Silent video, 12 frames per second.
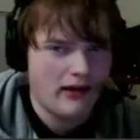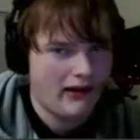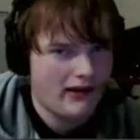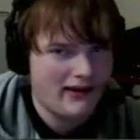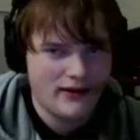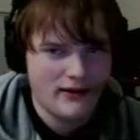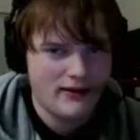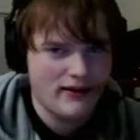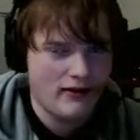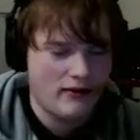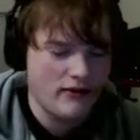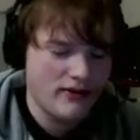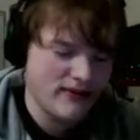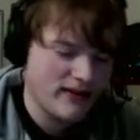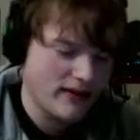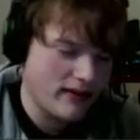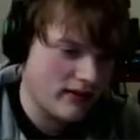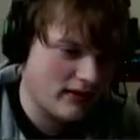man. I gotta start singing Christmas
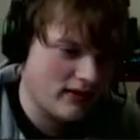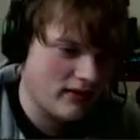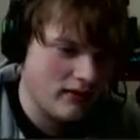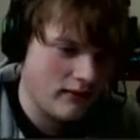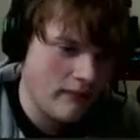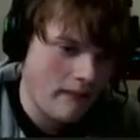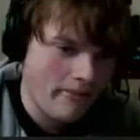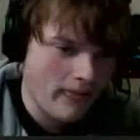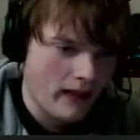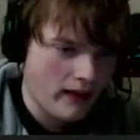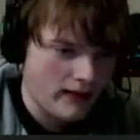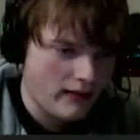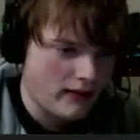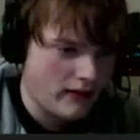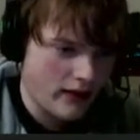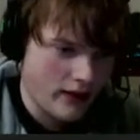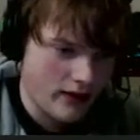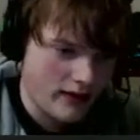songs. You know
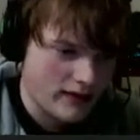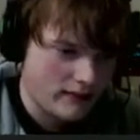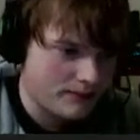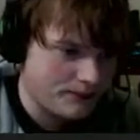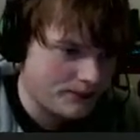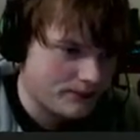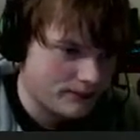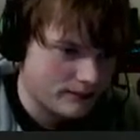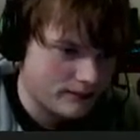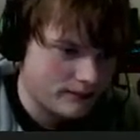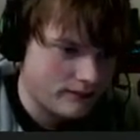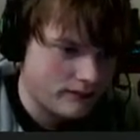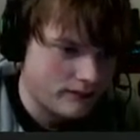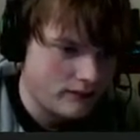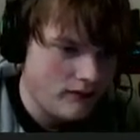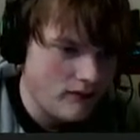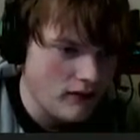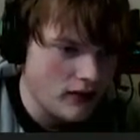how it is.
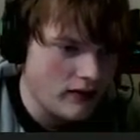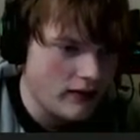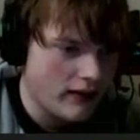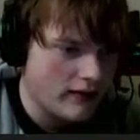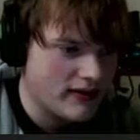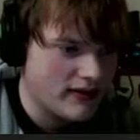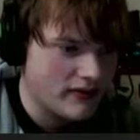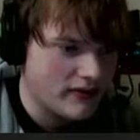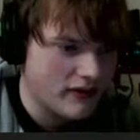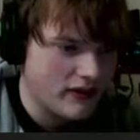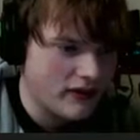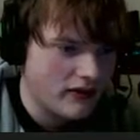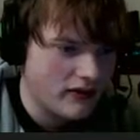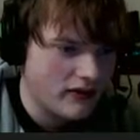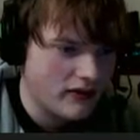All right, let's see what's over here.